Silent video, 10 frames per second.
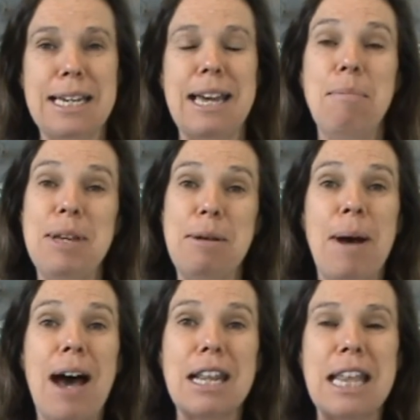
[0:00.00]
can be a
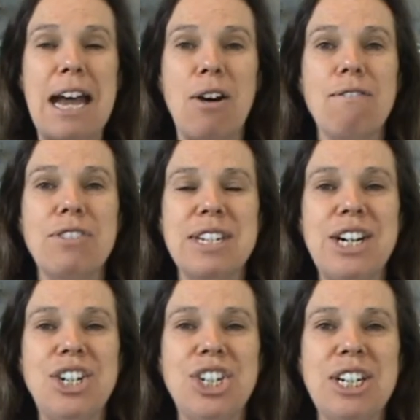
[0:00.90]
part of that
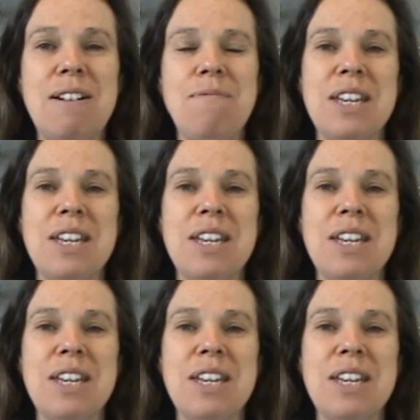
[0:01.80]
conversation,